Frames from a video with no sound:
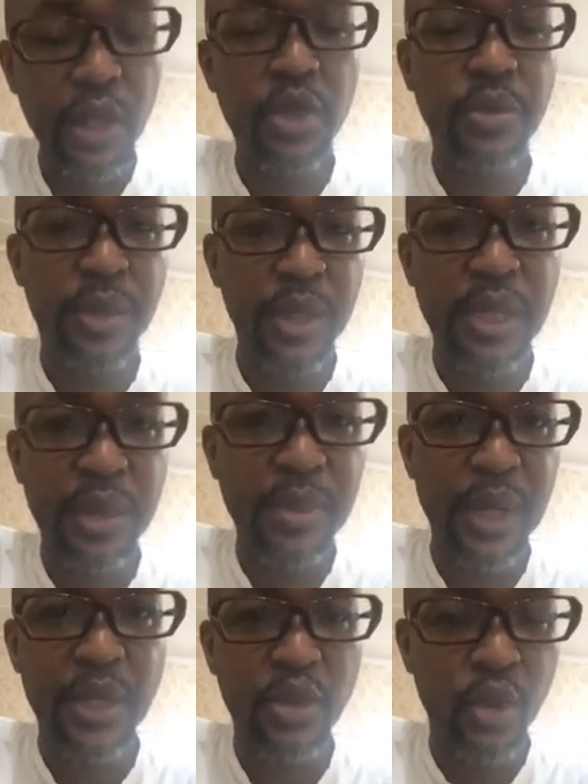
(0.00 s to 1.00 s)
to build
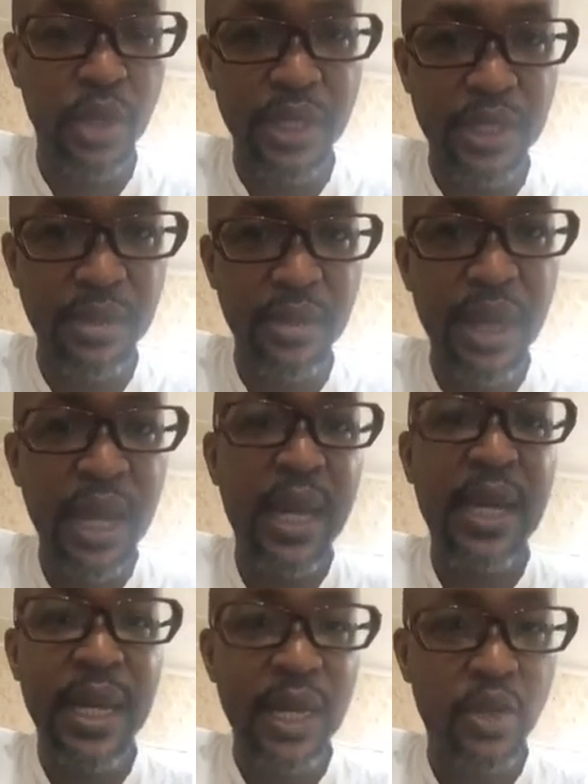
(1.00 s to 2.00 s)
up a tourism
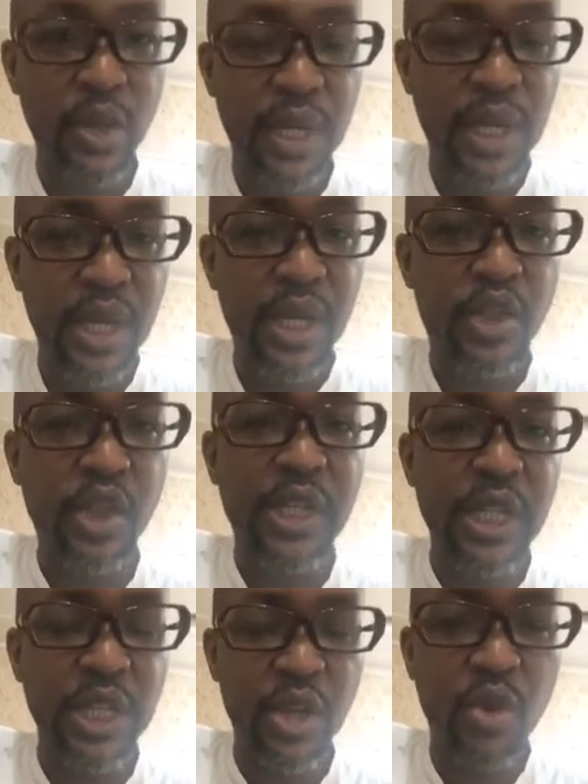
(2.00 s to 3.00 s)
network. So
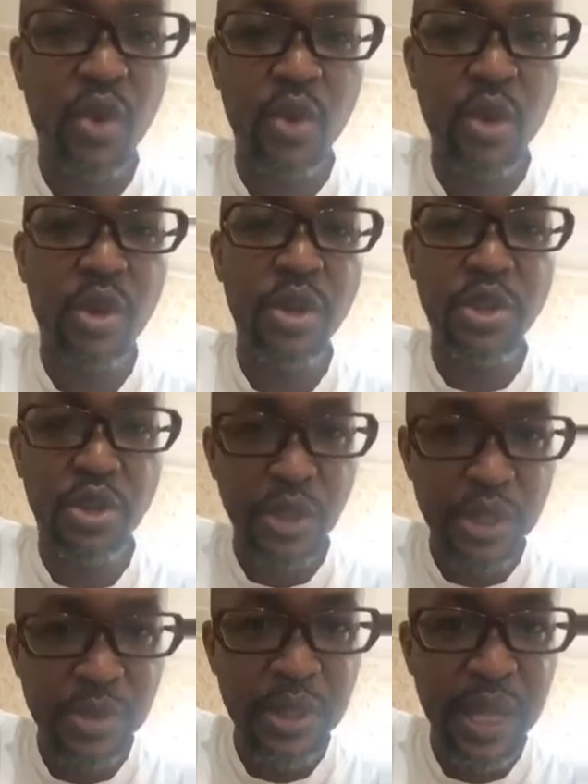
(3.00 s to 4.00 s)
essentially all we're going to do
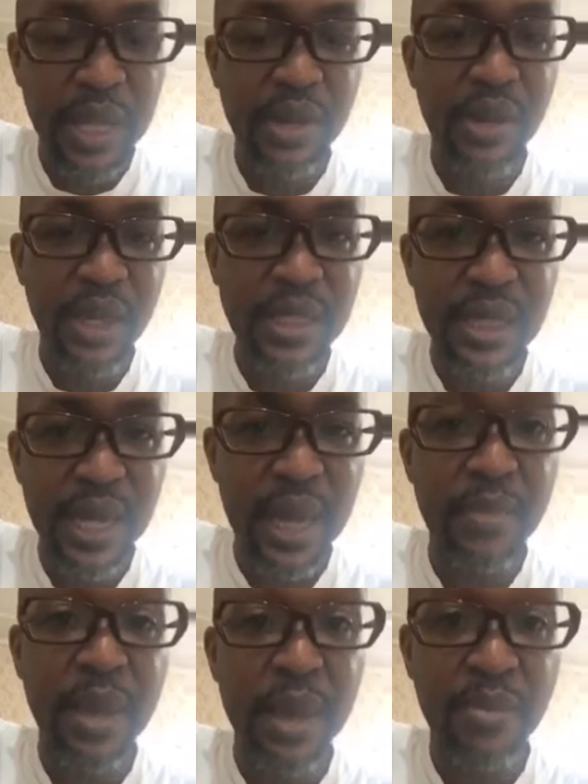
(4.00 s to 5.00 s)
is like create an
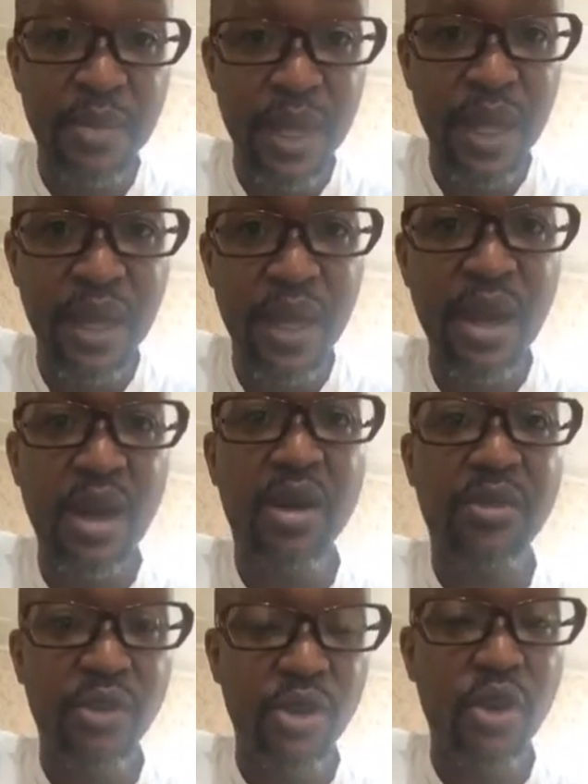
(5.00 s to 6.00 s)
Airbnb
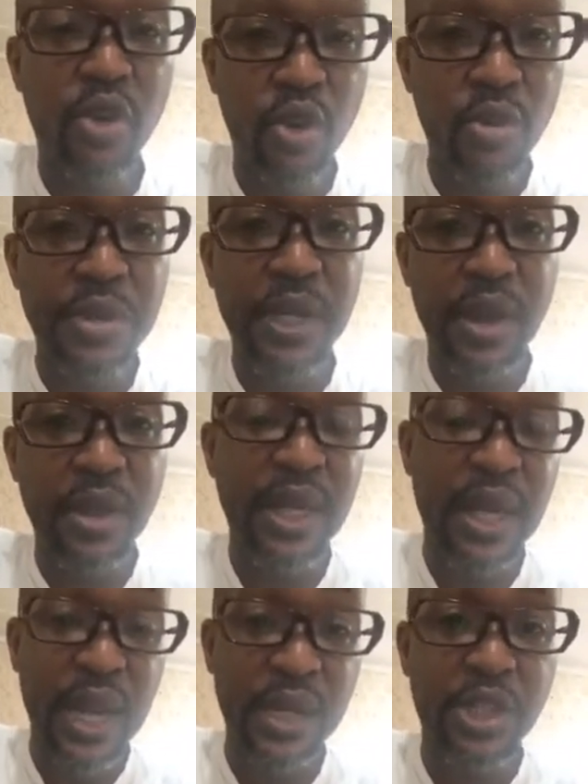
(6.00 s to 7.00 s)
of rural homes around
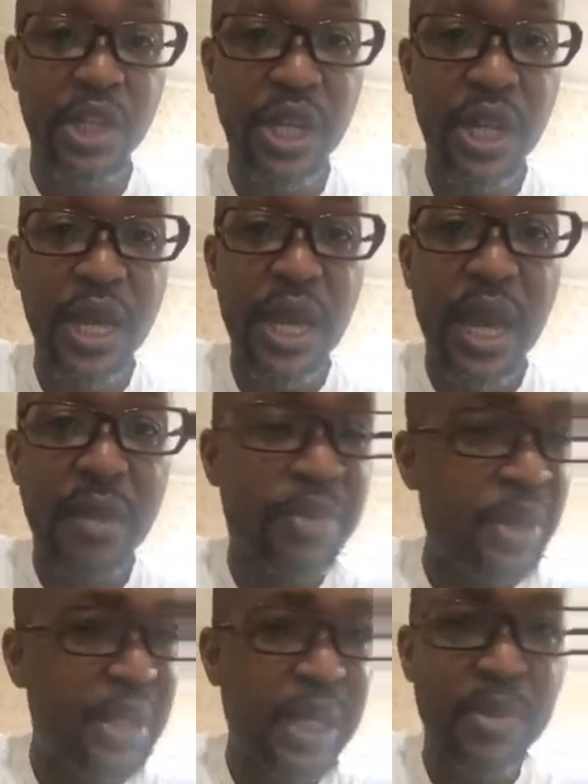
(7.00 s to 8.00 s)
the country and
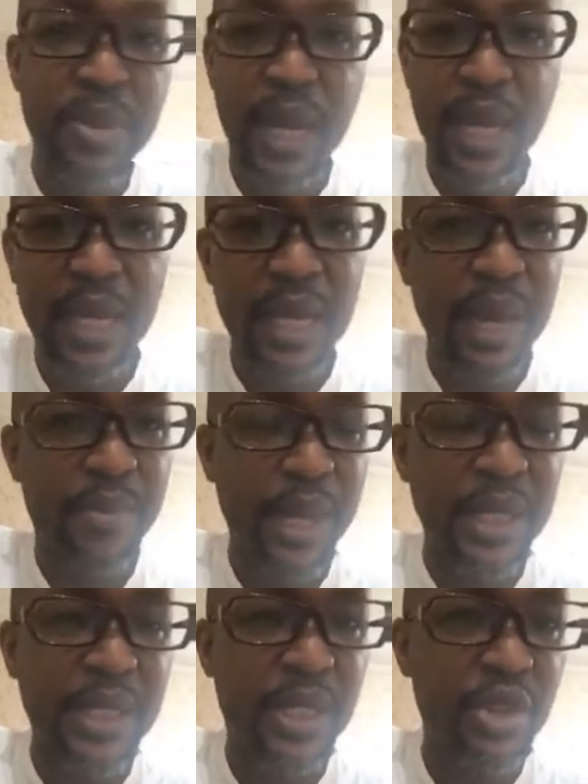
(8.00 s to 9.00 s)
build up like
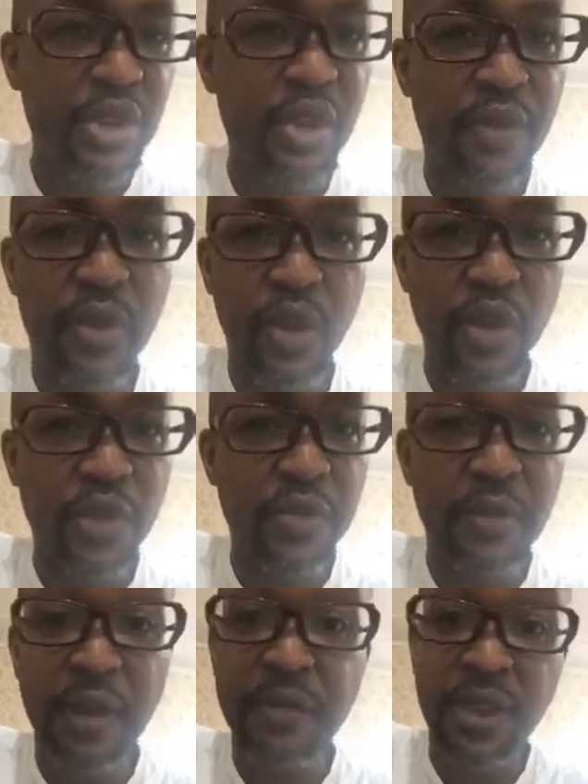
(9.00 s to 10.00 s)
capacity of close to
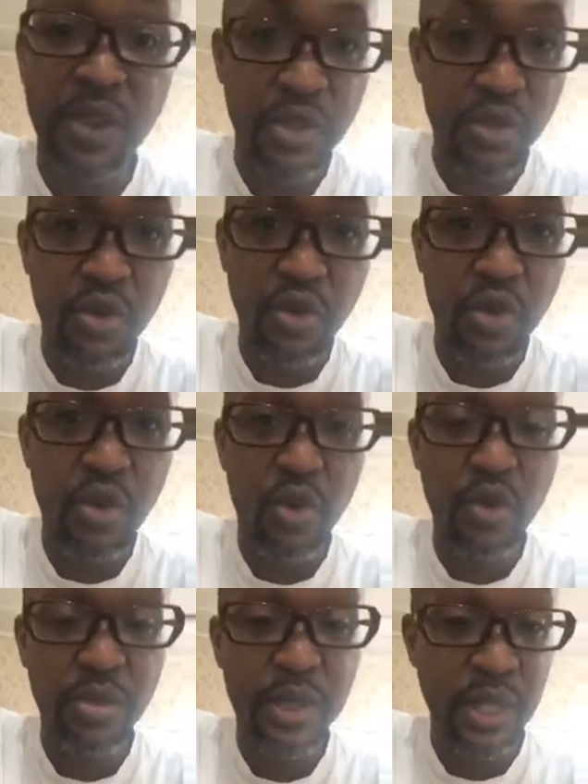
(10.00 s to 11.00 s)
5,000 rural
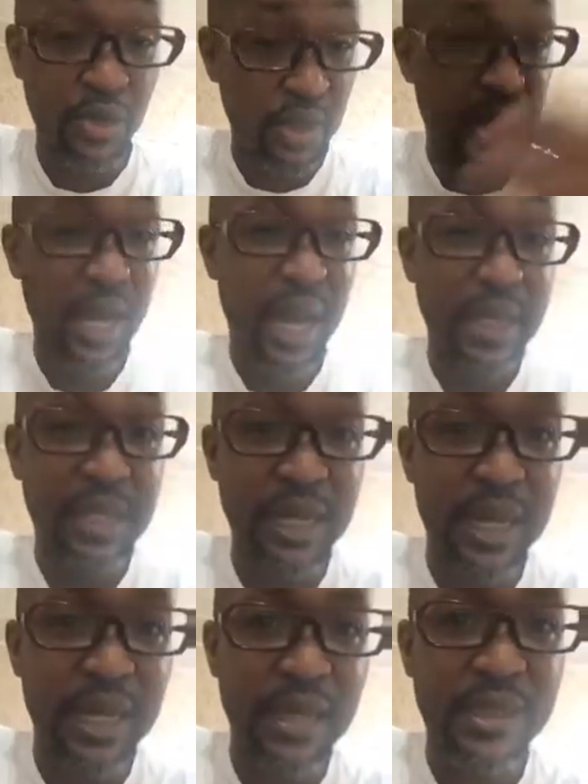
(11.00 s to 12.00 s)
homes. That's what the
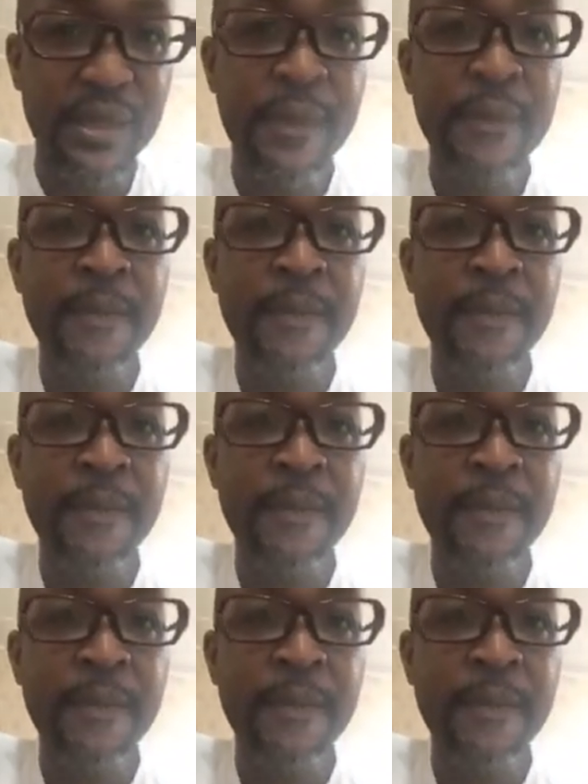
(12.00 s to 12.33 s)
idea is.